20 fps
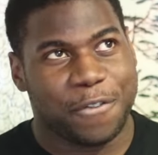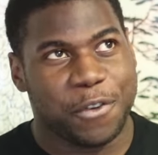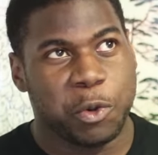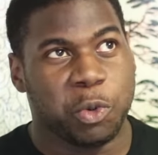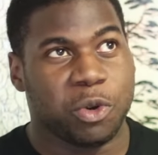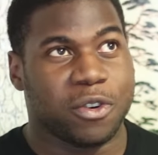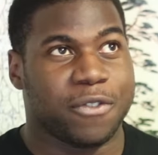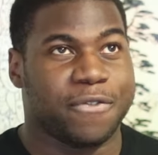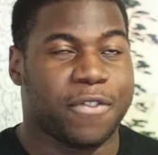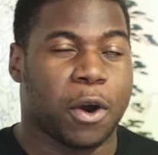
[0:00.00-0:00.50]

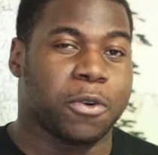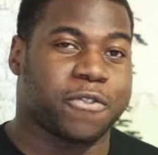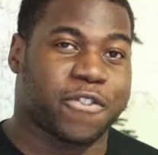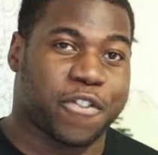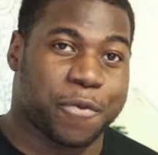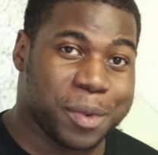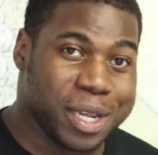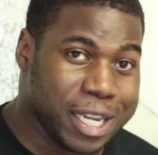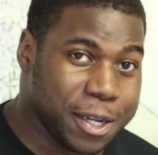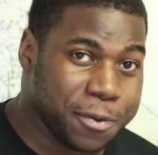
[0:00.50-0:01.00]
would vote
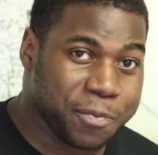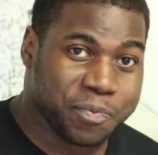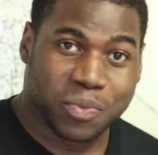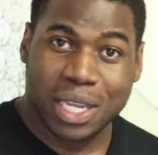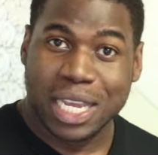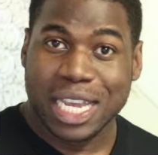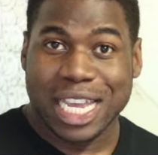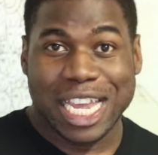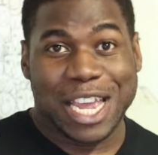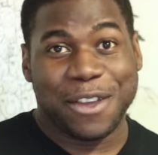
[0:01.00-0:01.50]
for me.
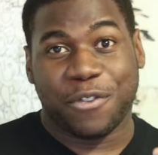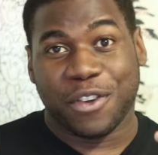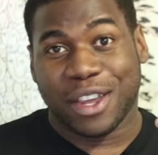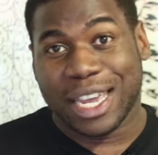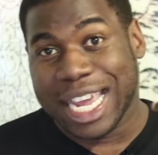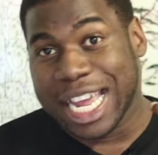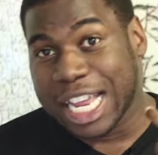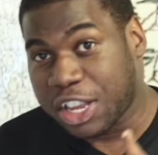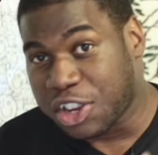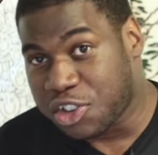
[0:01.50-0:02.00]
If
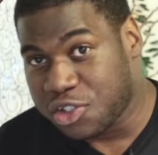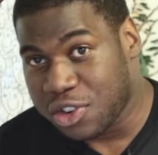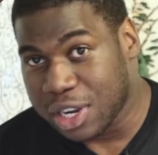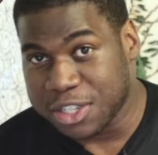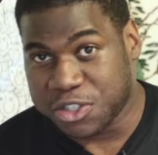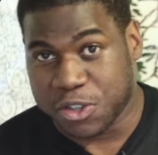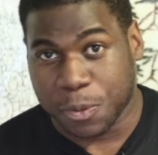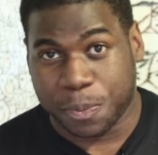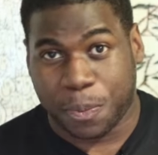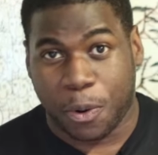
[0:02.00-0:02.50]
you're interested
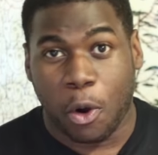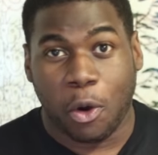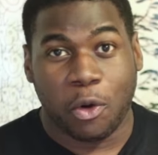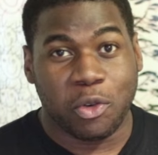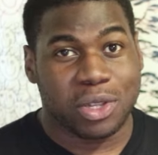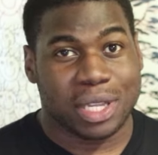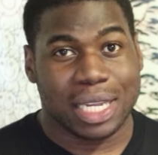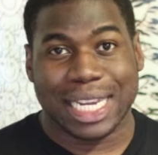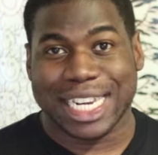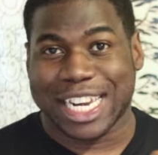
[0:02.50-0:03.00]
in
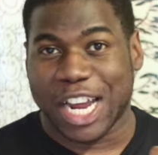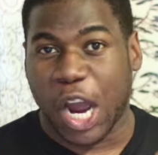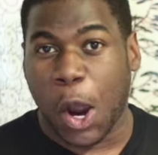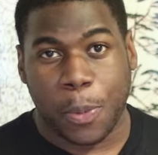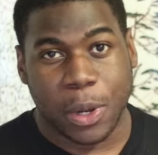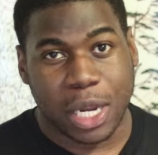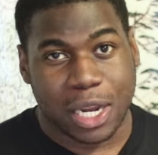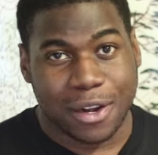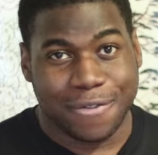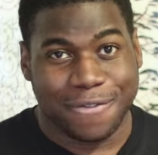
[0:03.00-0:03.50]
supporting and
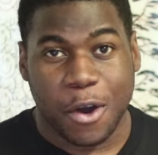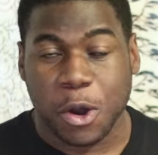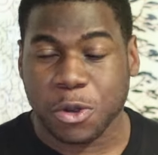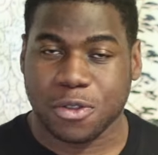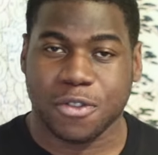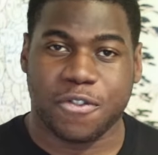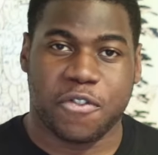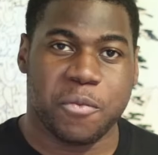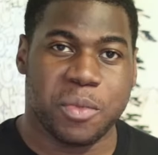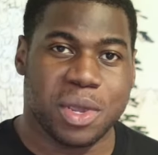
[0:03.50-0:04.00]
helping and
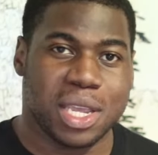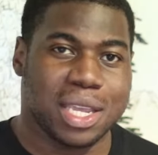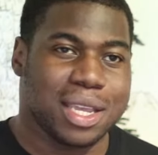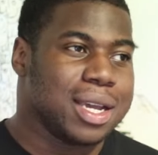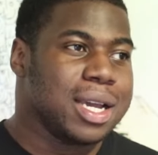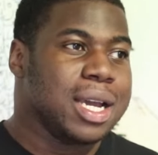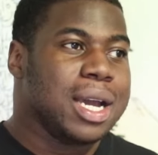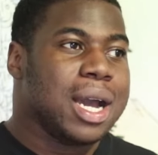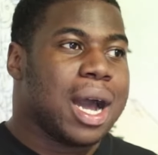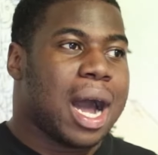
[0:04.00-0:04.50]
voting for me,
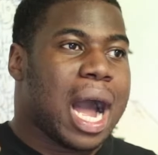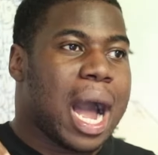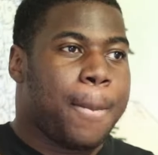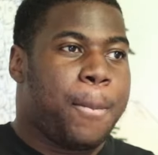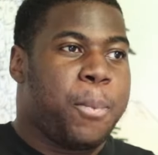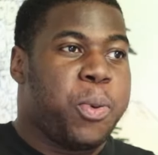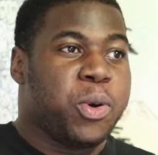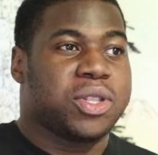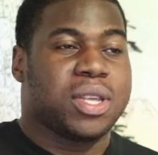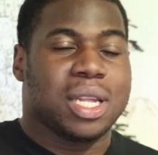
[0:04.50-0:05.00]
I'll
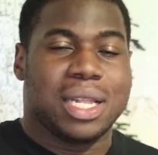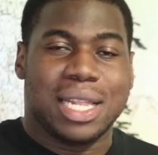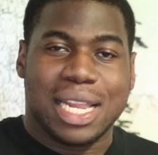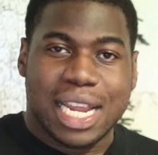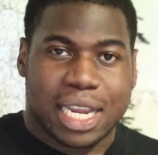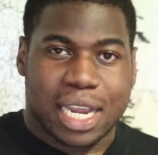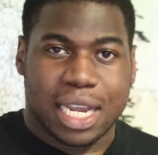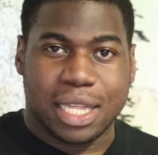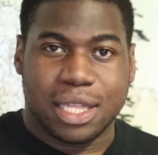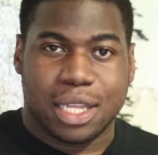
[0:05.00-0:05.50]
put a
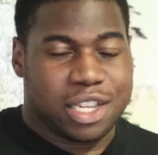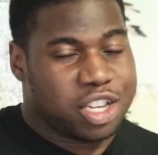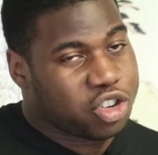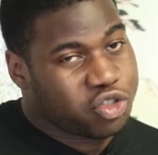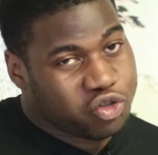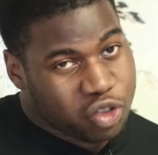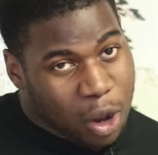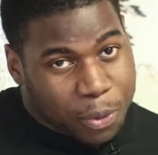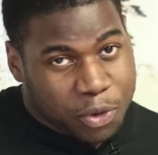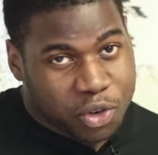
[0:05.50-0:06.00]
link in the
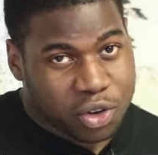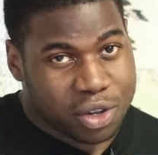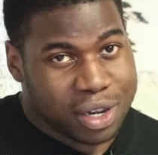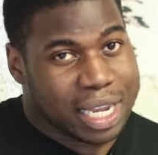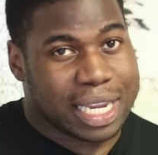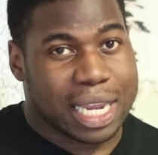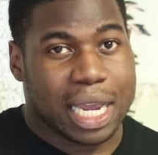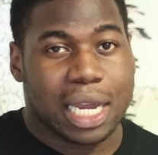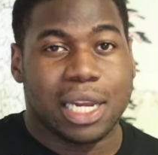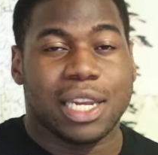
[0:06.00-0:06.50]
description.
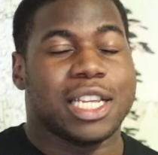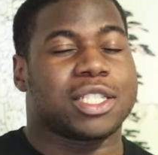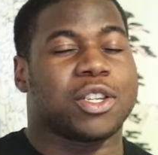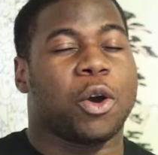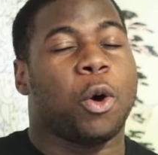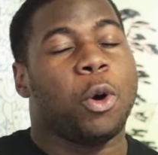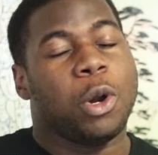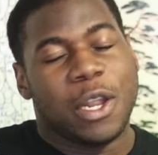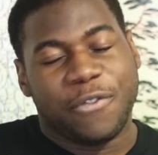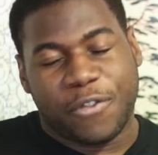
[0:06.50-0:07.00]
Again,
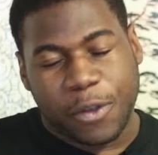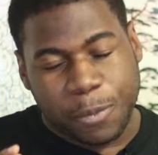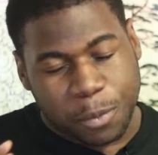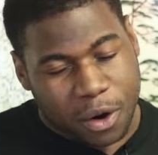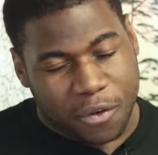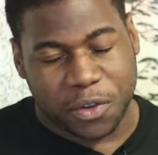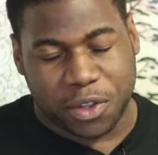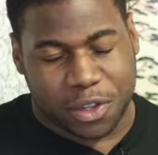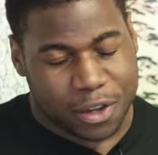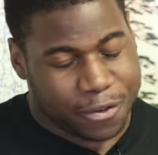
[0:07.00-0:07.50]
it's only if you're
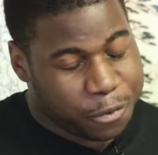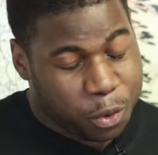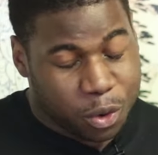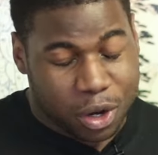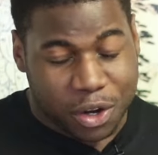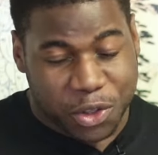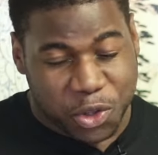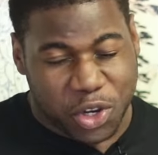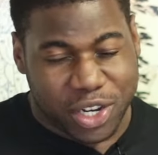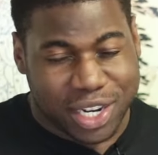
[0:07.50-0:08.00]
bothered. If you
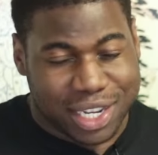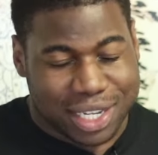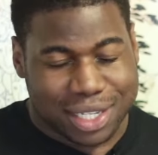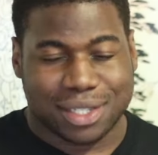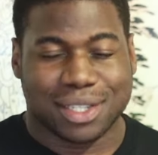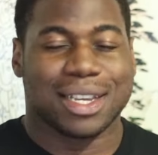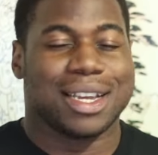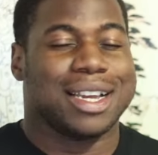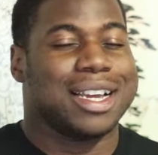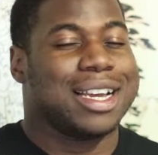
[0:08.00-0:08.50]
want to do
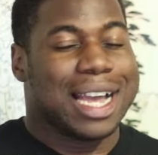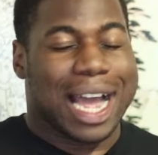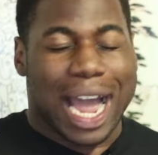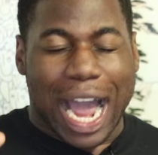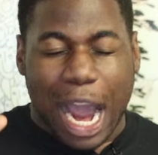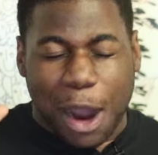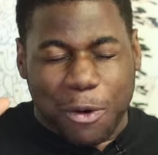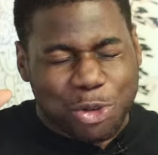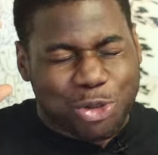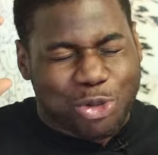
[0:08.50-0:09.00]
this,
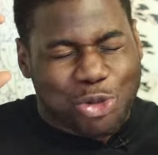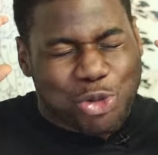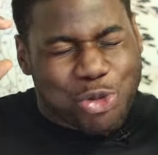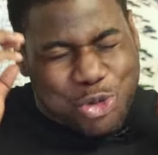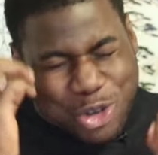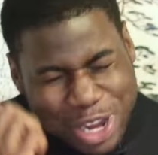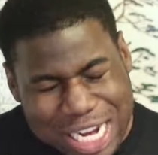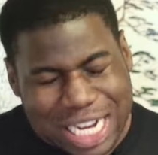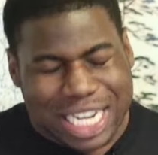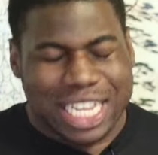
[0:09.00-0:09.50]
I would
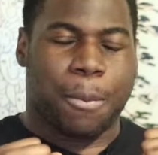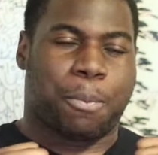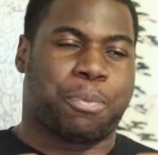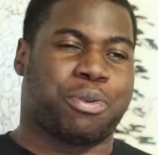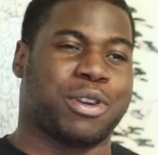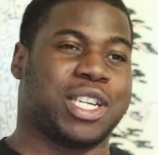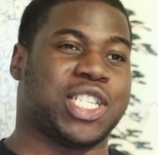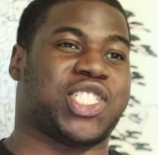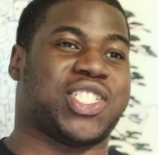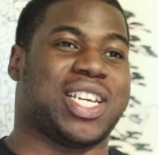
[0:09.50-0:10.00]
really
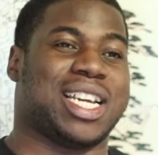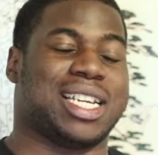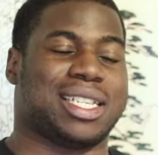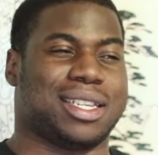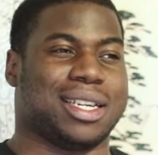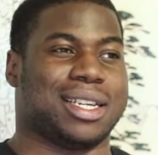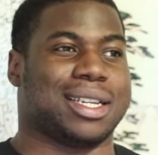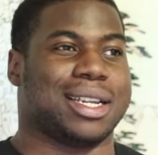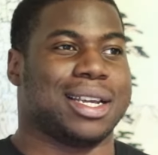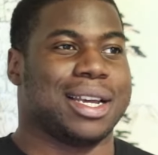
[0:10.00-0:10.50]
appreciate
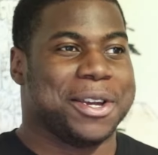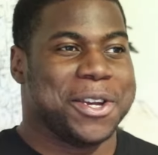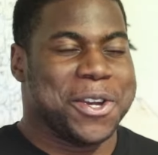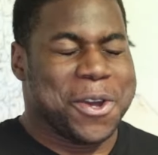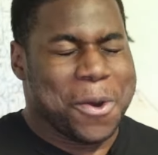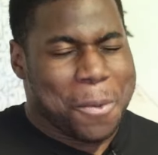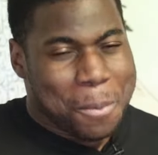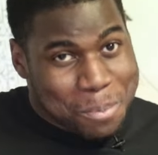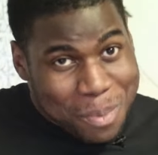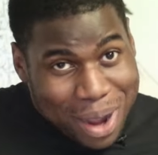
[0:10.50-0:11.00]
it.
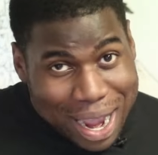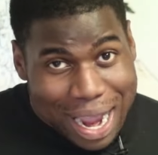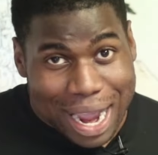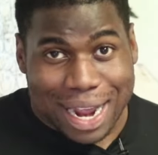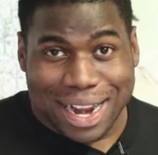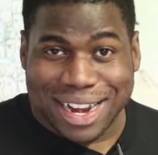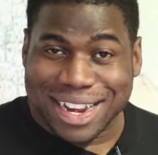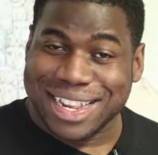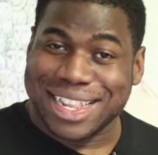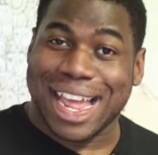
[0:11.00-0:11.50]

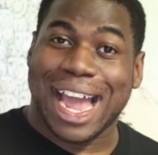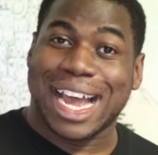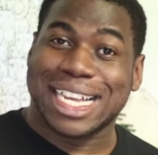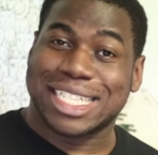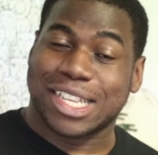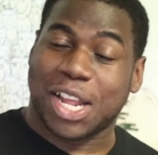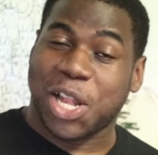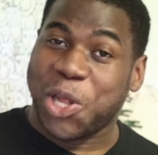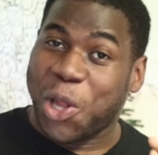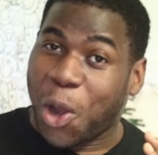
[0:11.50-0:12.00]
Man,
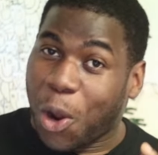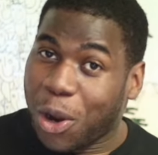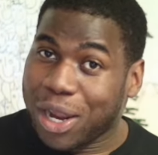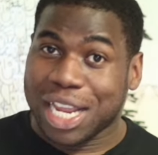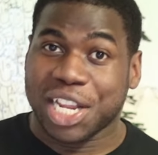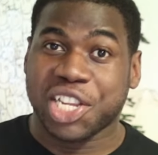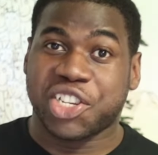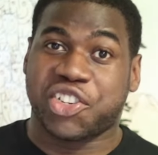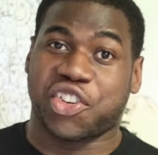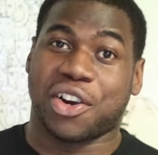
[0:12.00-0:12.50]
there's a long
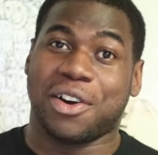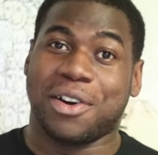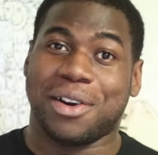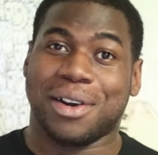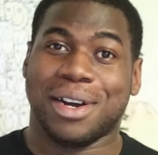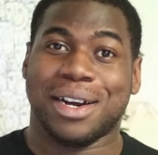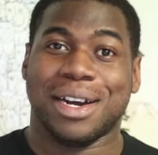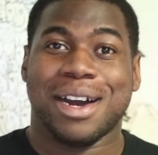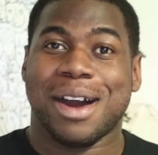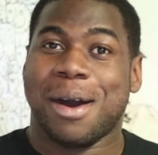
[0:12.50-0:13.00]

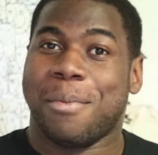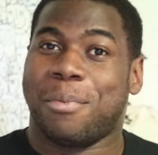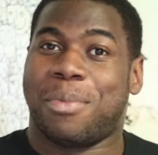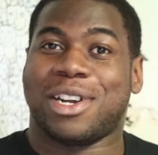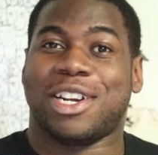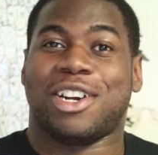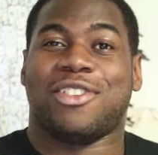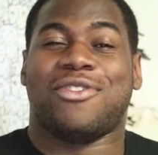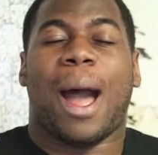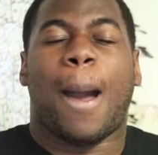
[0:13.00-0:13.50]
intro,
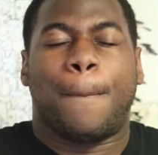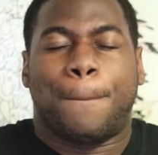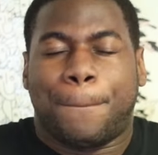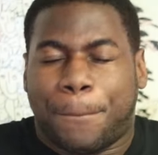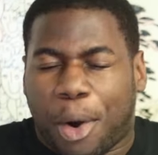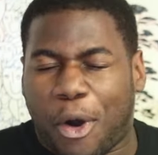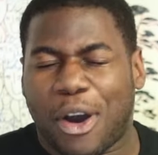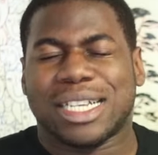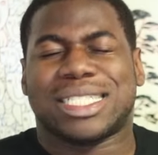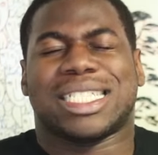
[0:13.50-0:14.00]
but
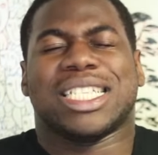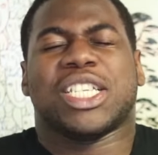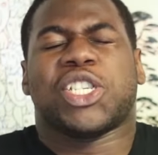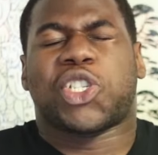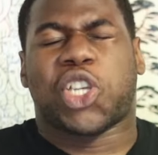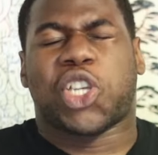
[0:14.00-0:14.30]
alright, boys and